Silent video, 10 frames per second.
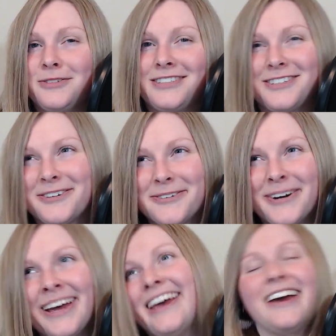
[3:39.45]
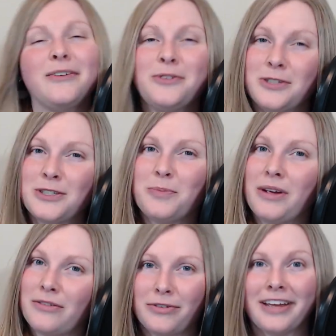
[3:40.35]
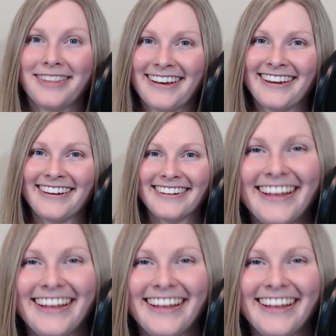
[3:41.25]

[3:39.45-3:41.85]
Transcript: do if you're just being friendly.